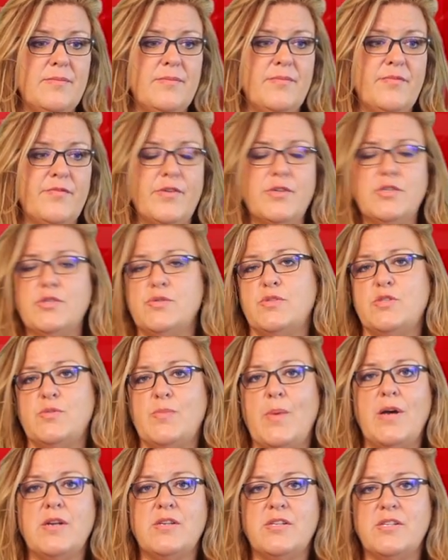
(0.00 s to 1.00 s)
first
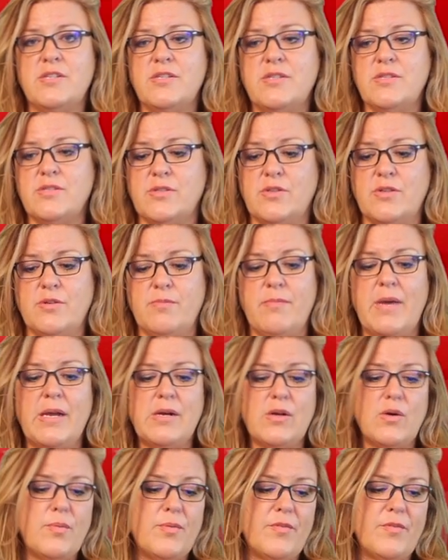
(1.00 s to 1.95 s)
responders or medical